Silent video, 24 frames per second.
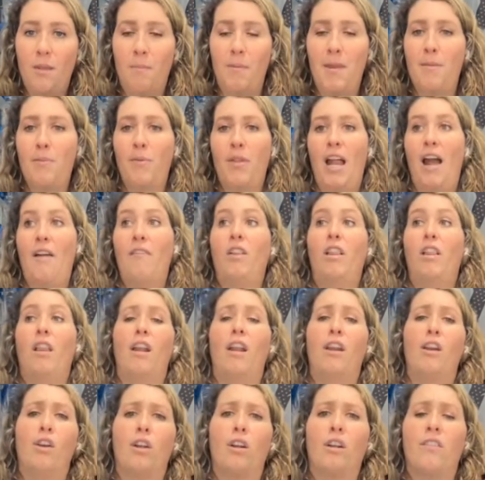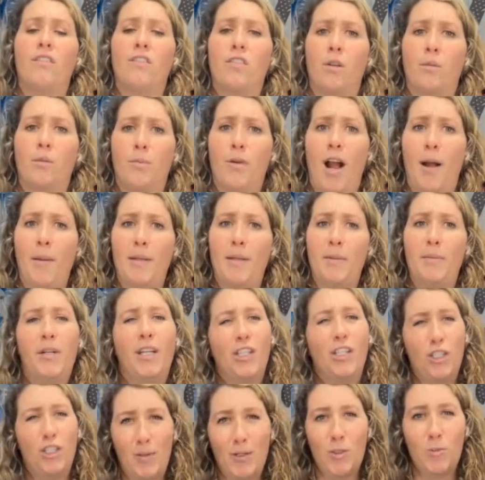The people that have a lot of nerves are probably
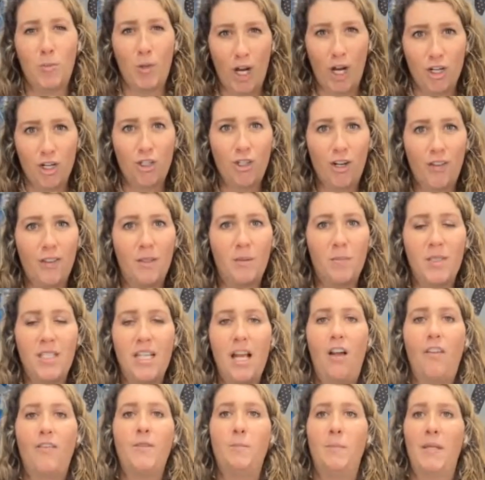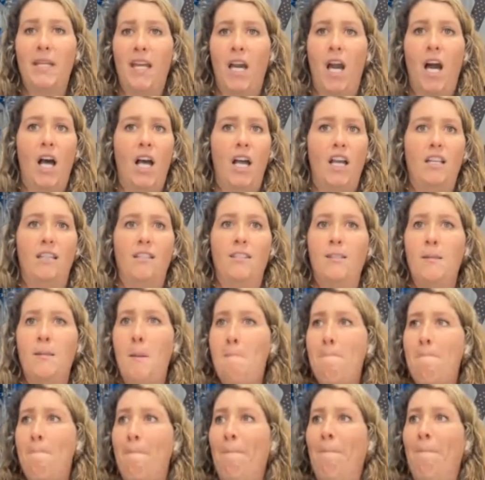putting too much pressure on themselves because
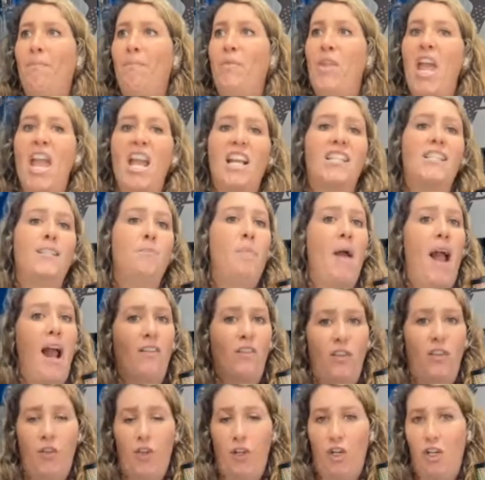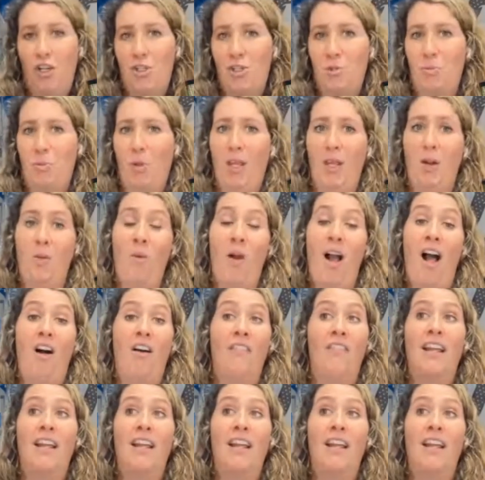they expect that they're going to do really well.